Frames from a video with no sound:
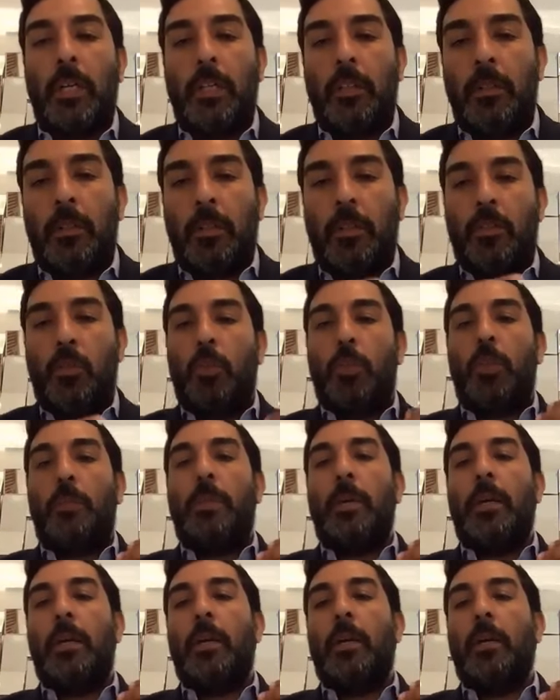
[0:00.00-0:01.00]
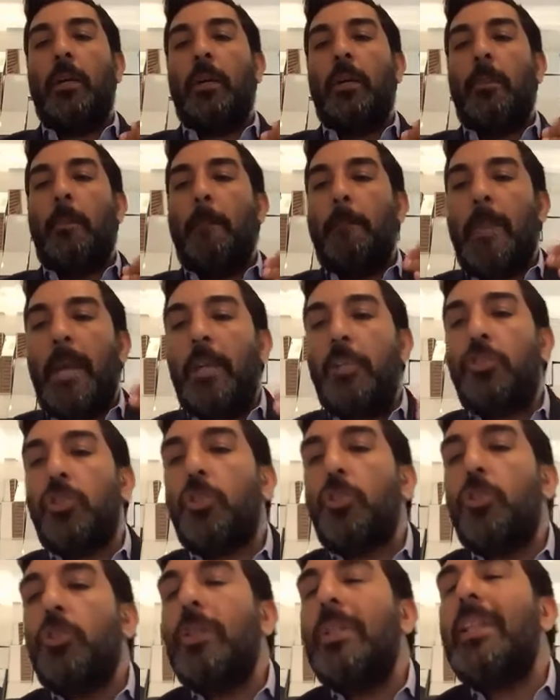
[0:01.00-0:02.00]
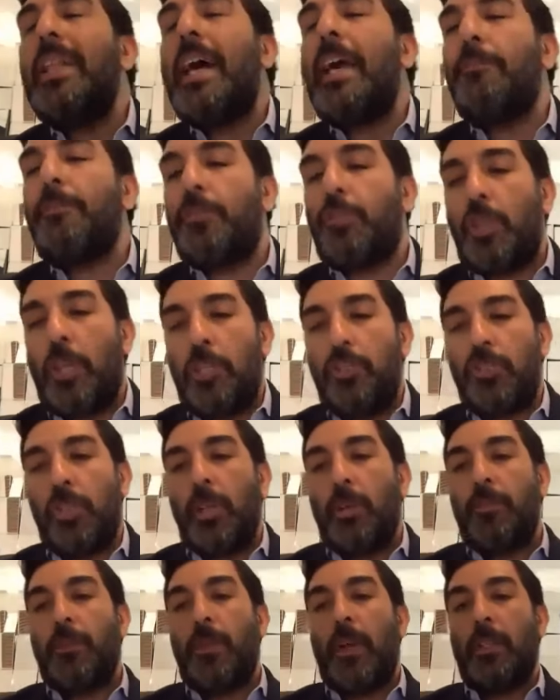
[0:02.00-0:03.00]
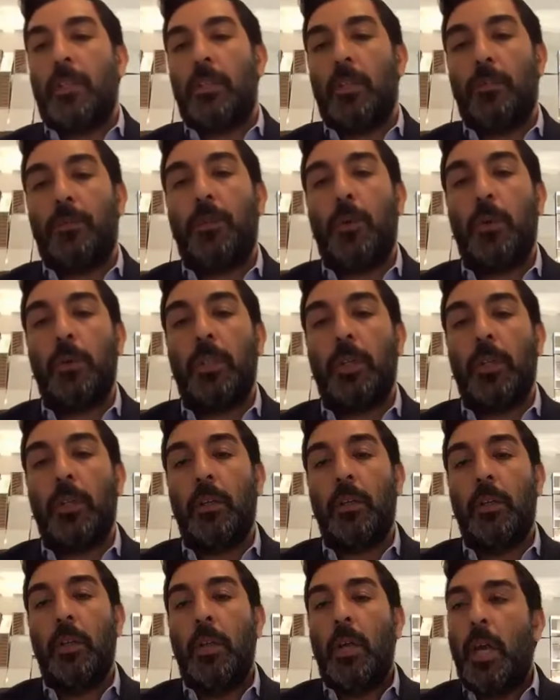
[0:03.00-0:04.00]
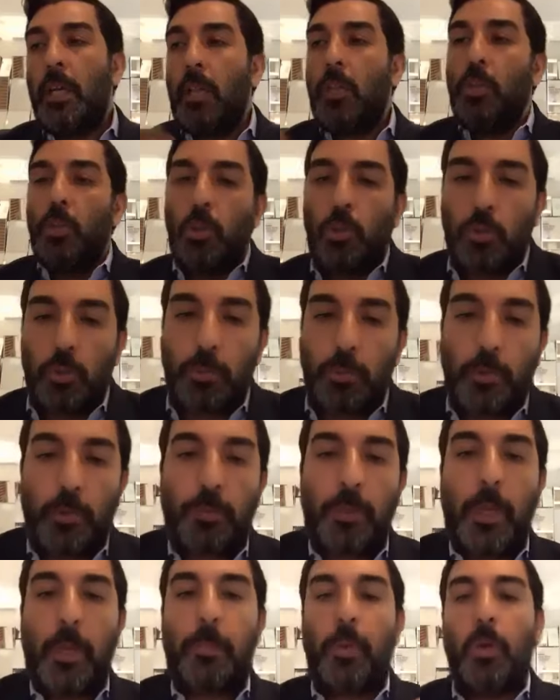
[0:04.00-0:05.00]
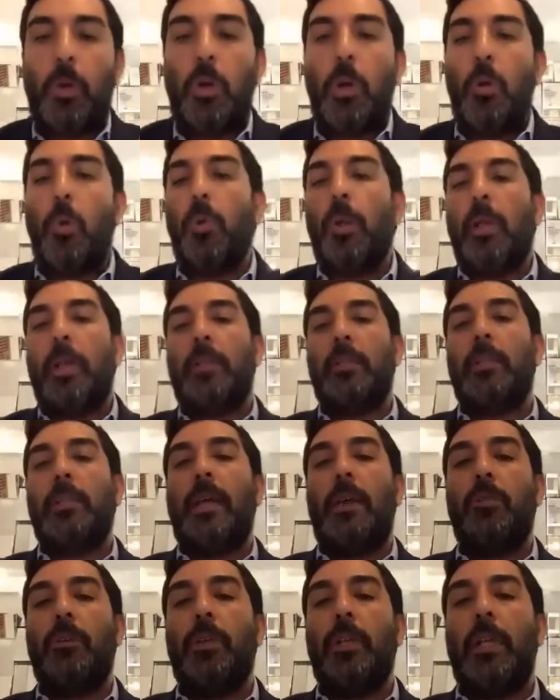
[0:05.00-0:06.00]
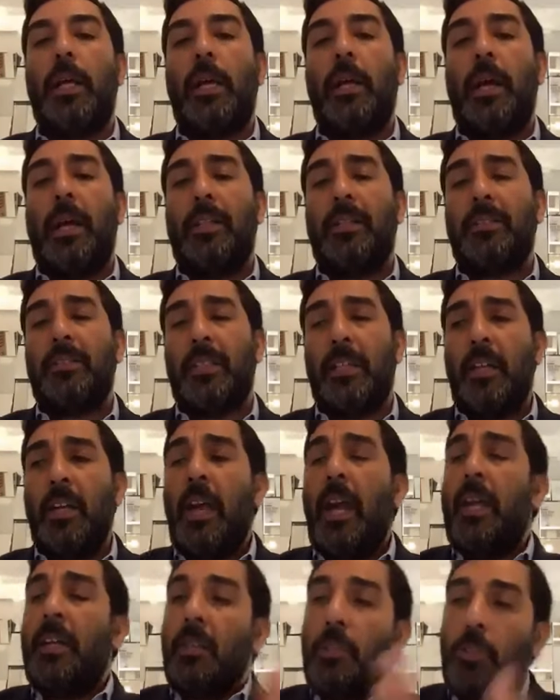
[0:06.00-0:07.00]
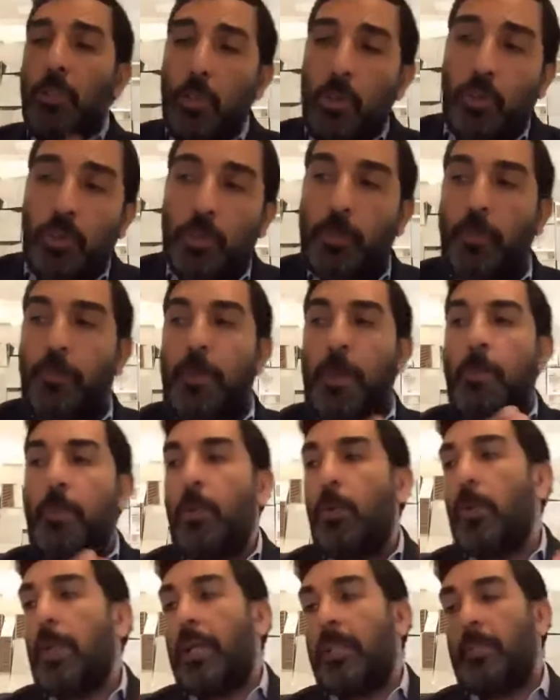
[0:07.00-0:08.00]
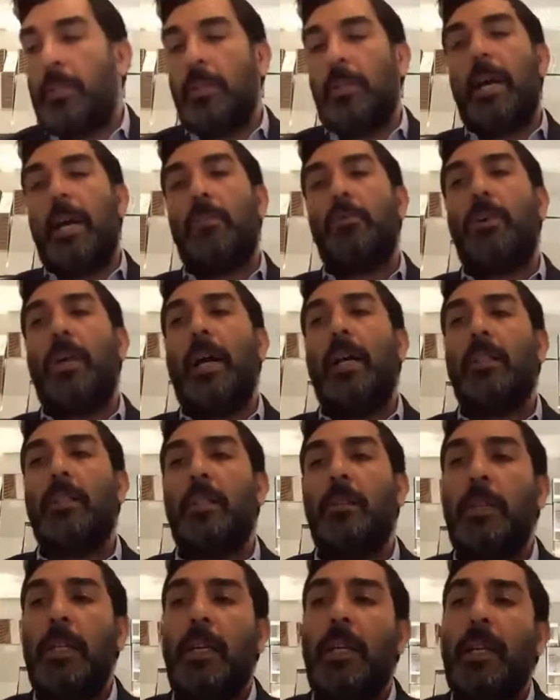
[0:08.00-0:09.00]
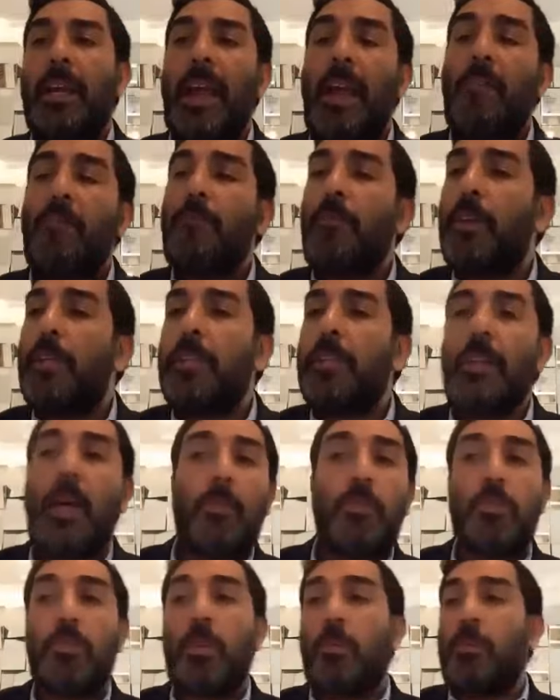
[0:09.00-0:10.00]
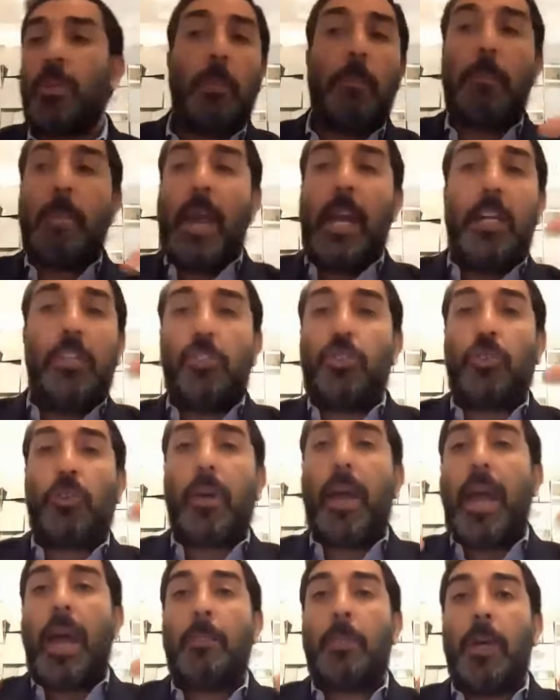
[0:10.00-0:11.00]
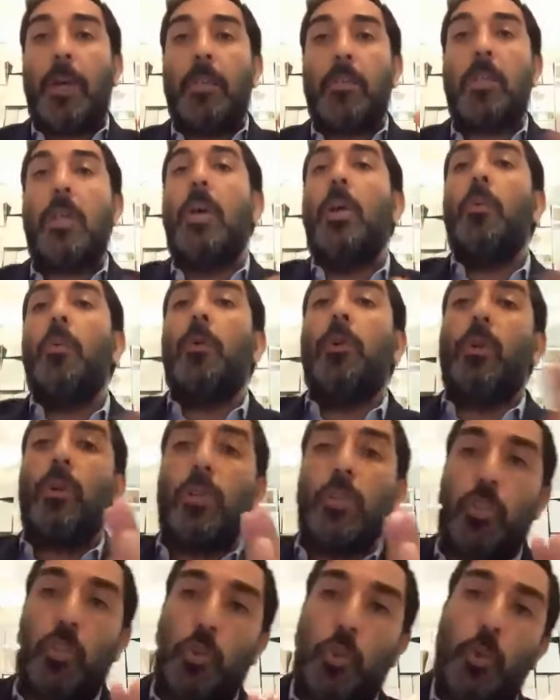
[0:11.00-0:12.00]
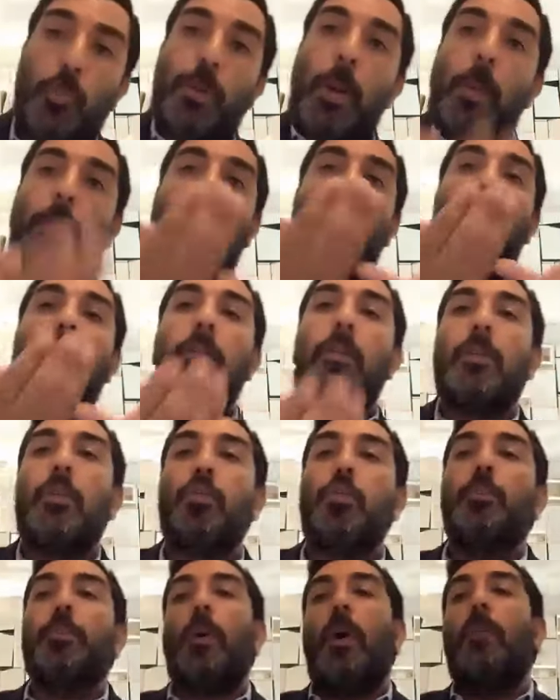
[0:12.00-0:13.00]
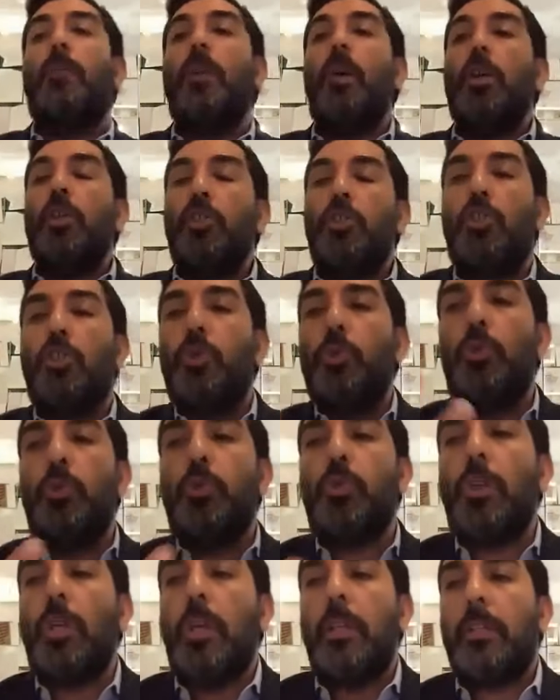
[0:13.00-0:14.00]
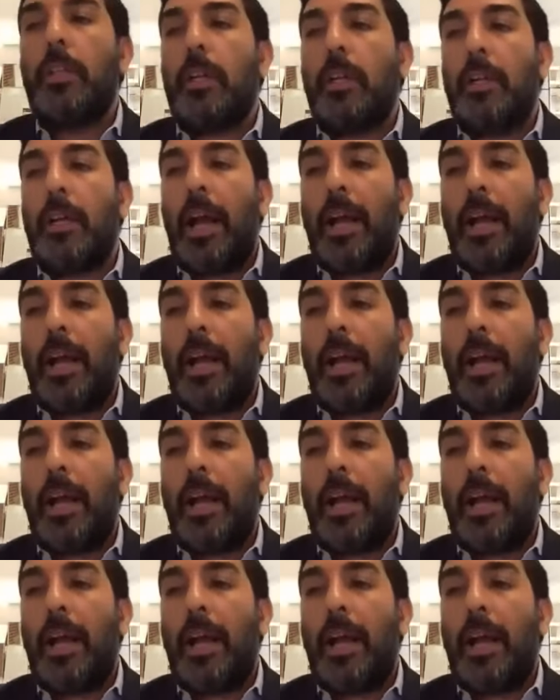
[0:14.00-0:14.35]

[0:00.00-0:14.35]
there's going to be major life-changing events unfolding and a new group of people will enter that reality and a new group of people will enter that reality meaning every time something major happens we're going to scoop up another group of jews that have